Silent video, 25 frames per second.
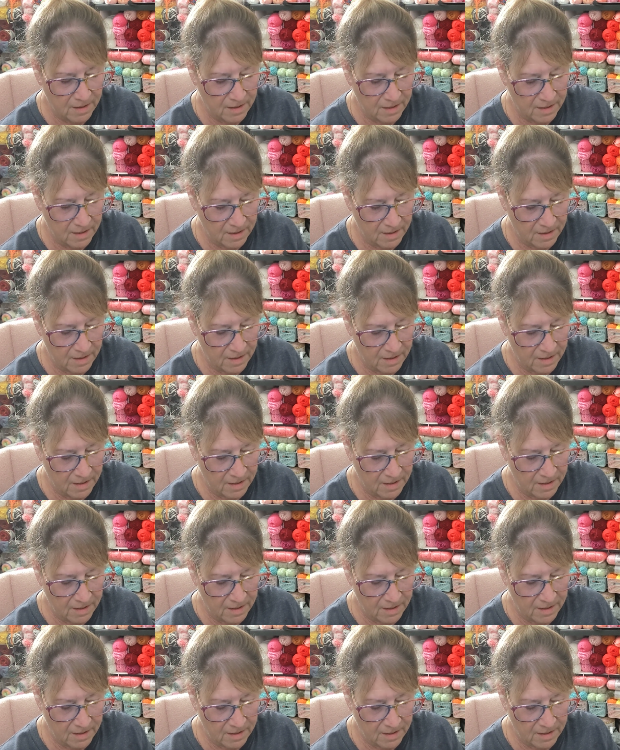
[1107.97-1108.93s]

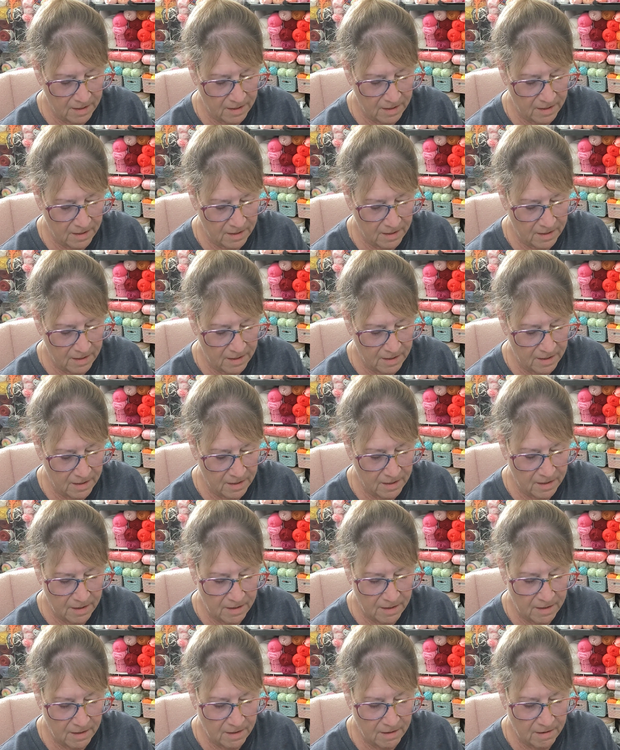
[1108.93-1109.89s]

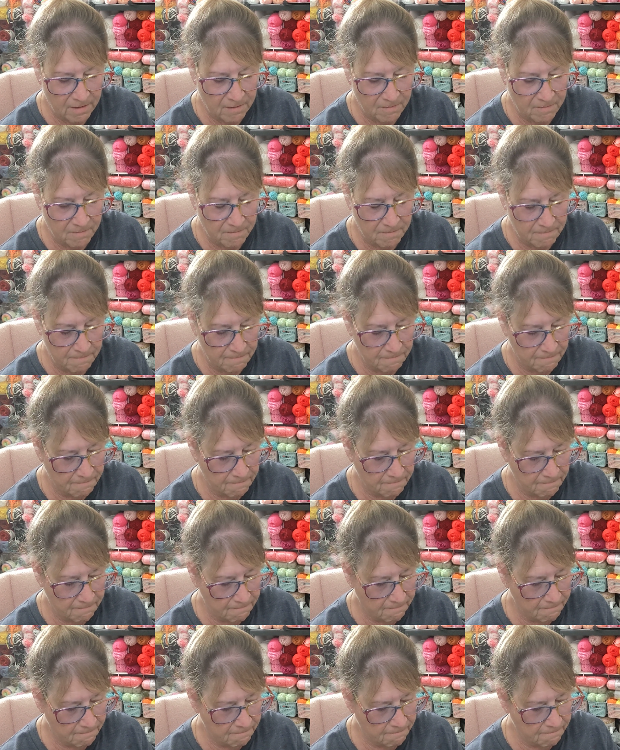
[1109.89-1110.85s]

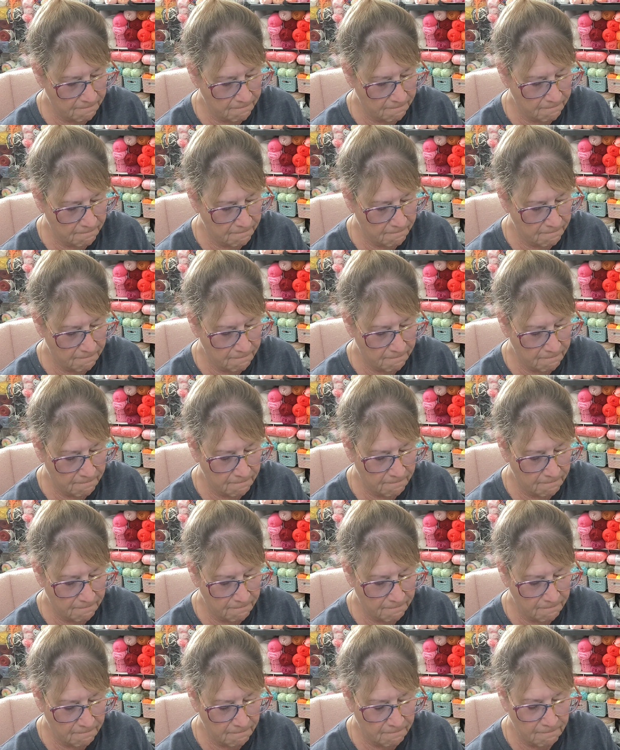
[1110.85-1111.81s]

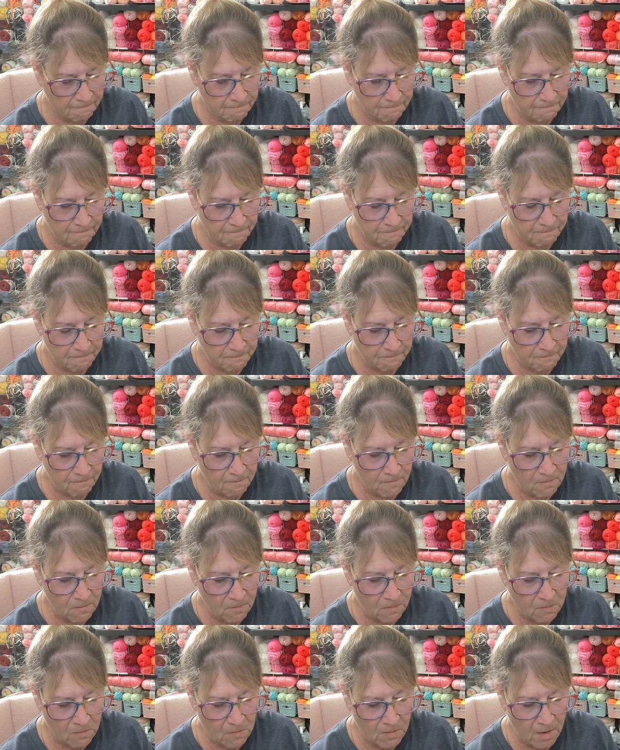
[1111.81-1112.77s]

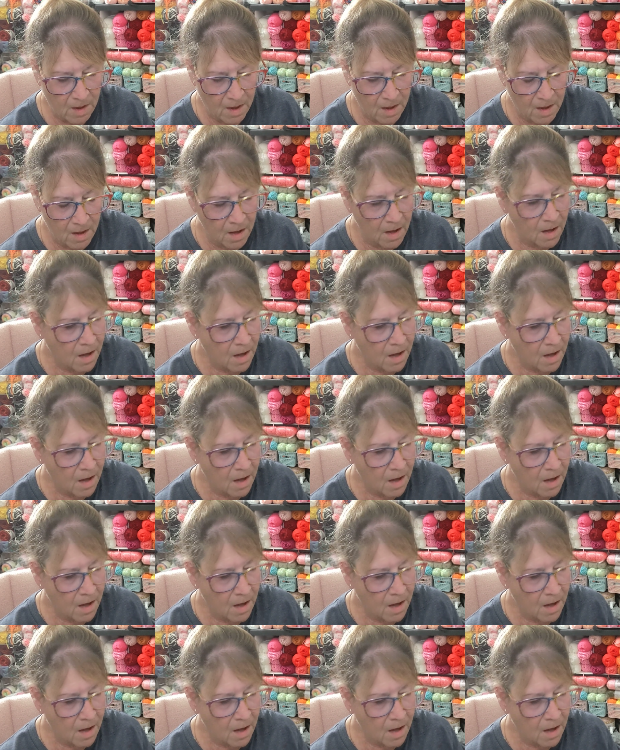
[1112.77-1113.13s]
[no speech]